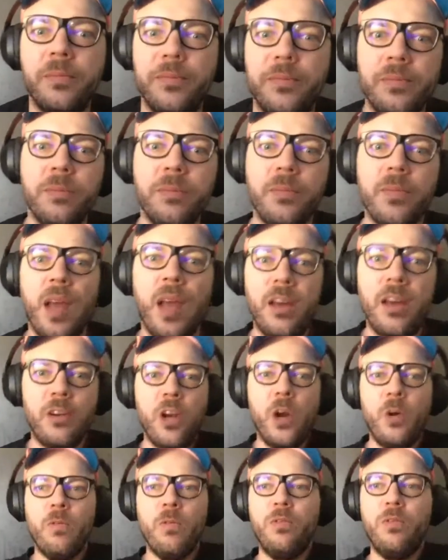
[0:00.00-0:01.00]
I don't know
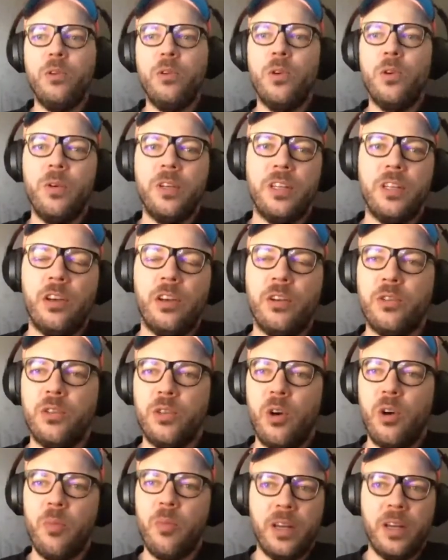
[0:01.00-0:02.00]
if you do it or so,
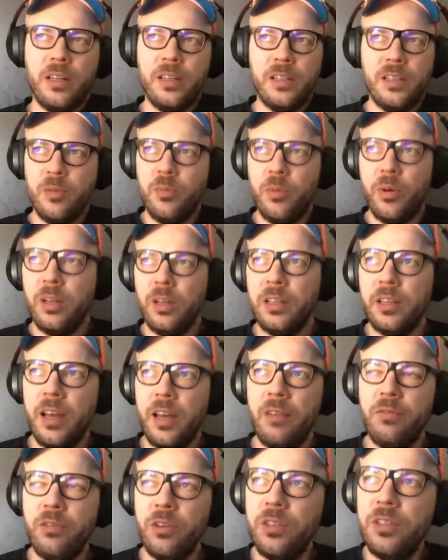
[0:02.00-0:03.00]
but at least in Poland I have
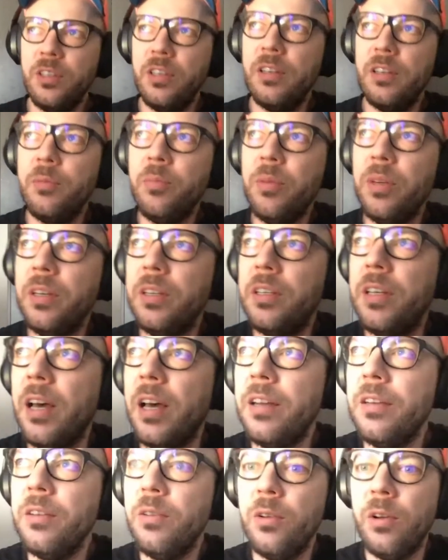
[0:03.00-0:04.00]
not seen it being
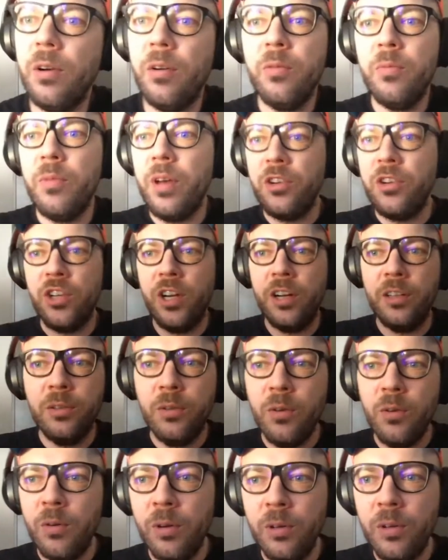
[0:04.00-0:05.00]
done. A shared
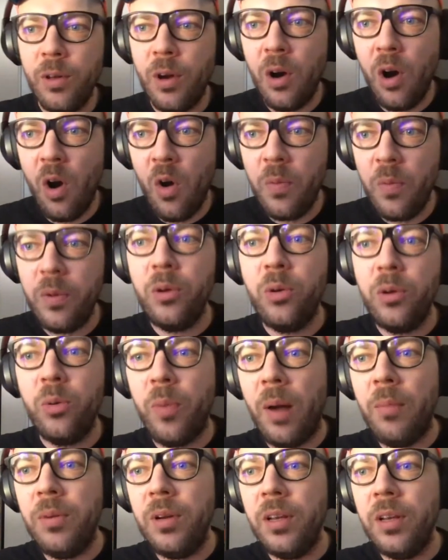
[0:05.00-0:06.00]
Google Doc open to
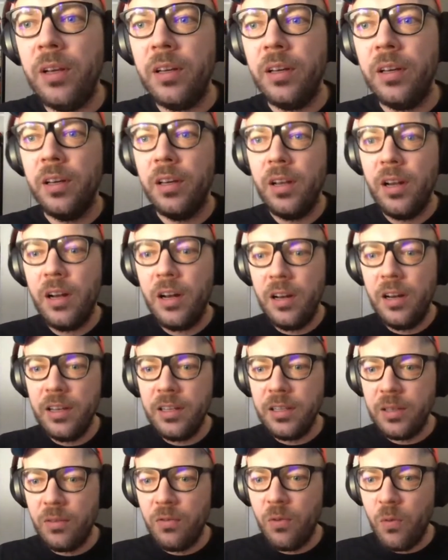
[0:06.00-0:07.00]
public, list
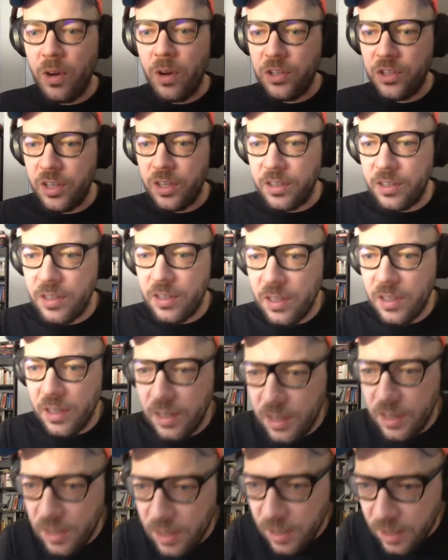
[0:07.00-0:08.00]
of questions,
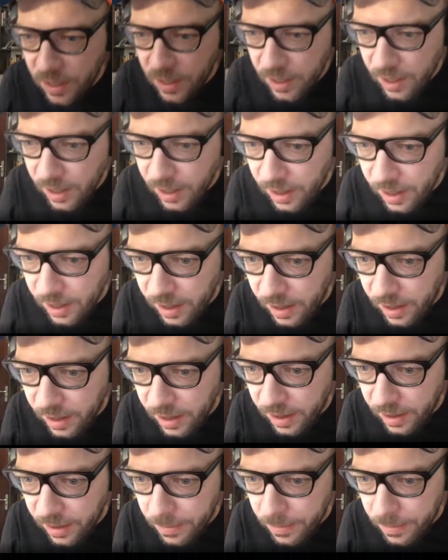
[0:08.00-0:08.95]
which